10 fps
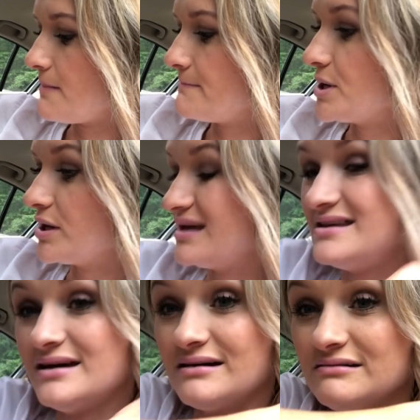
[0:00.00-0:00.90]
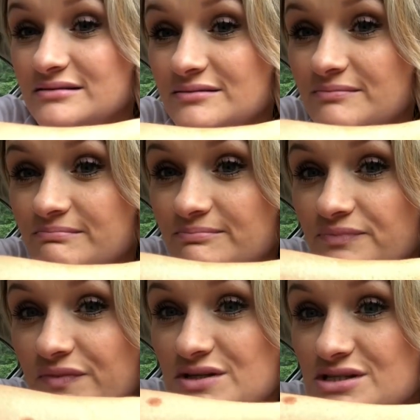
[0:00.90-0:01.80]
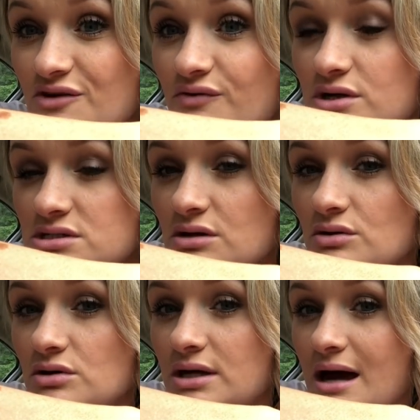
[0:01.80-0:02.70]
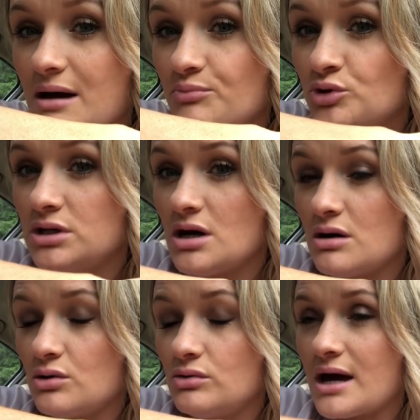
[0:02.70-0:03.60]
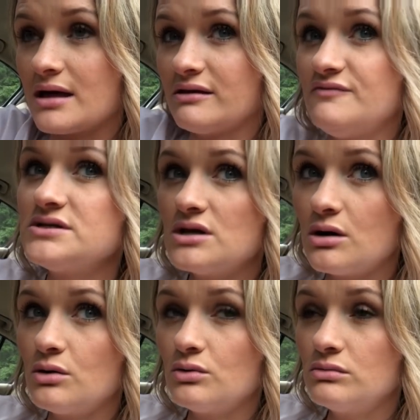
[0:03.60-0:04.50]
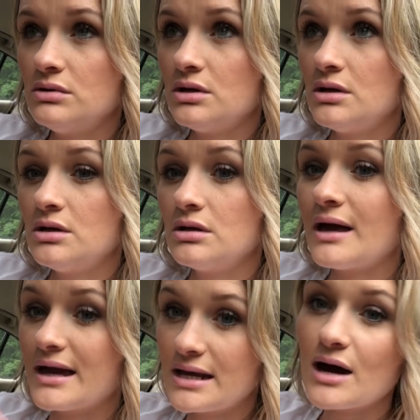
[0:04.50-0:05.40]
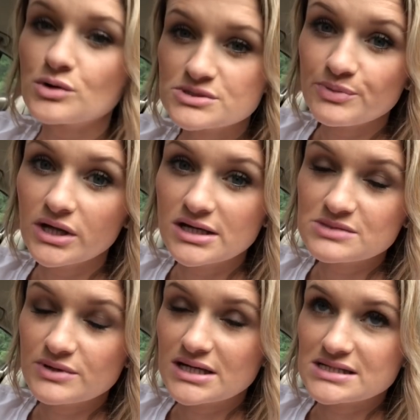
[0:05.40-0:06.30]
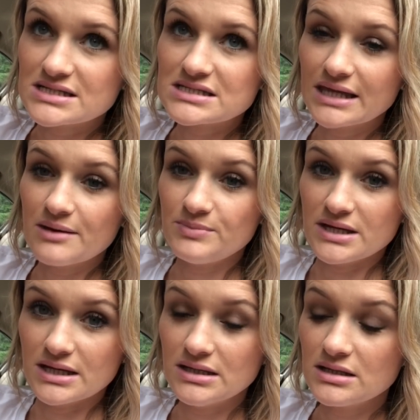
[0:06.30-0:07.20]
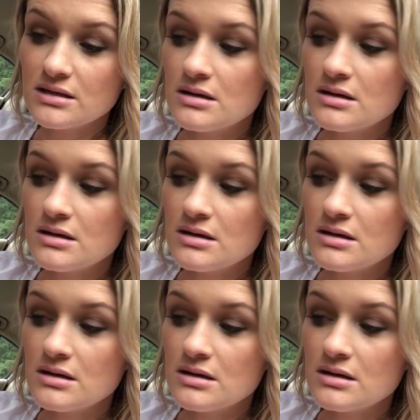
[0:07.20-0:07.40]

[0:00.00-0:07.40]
But, yeah, so far, so good. I put it on. I left it on 8 hours plus because I slept in it.